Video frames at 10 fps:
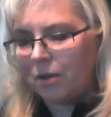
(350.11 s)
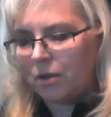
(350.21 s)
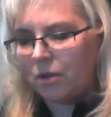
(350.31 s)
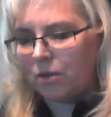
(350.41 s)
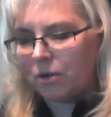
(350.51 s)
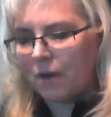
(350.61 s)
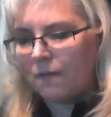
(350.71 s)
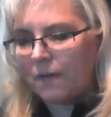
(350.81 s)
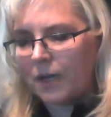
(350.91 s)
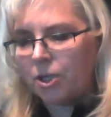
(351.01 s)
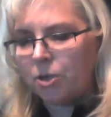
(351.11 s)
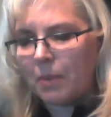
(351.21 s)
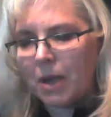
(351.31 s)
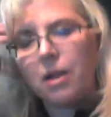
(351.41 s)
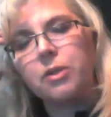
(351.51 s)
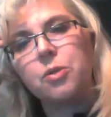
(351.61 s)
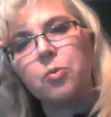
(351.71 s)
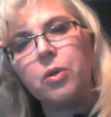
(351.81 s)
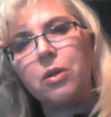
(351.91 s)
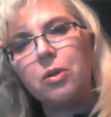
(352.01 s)
you're not finding your balance
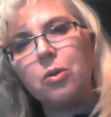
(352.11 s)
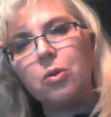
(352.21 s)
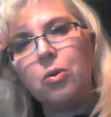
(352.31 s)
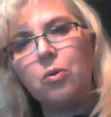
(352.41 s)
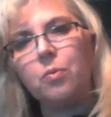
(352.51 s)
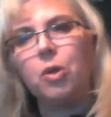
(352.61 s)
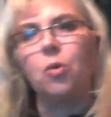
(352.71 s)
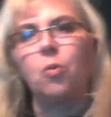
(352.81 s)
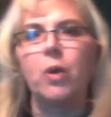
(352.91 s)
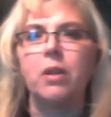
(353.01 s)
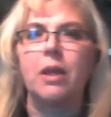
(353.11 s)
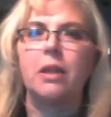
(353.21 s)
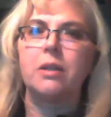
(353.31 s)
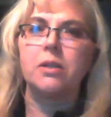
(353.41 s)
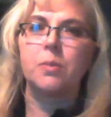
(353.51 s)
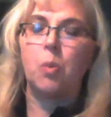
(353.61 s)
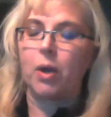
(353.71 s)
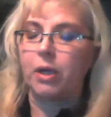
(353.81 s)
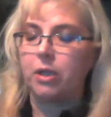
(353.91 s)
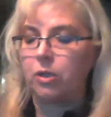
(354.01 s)
with whom you're with at this
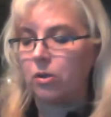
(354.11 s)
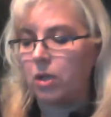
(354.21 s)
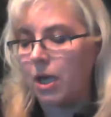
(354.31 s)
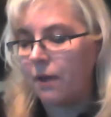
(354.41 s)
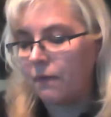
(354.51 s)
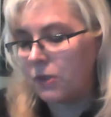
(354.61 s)
point in your life.